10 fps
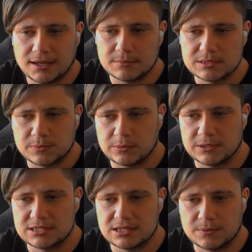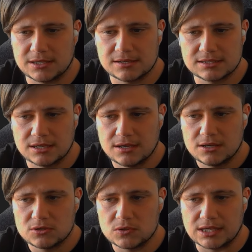It's pretty big DPS.
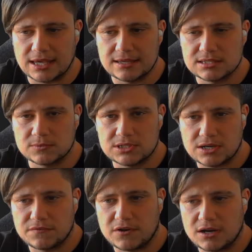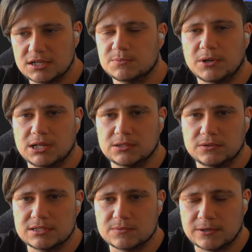You can switch out for Ice
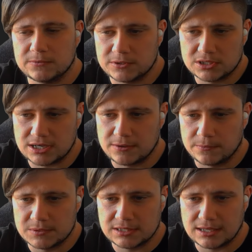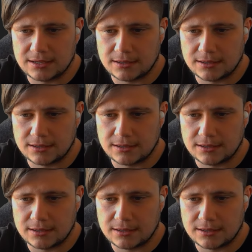Pylon as well, which helps.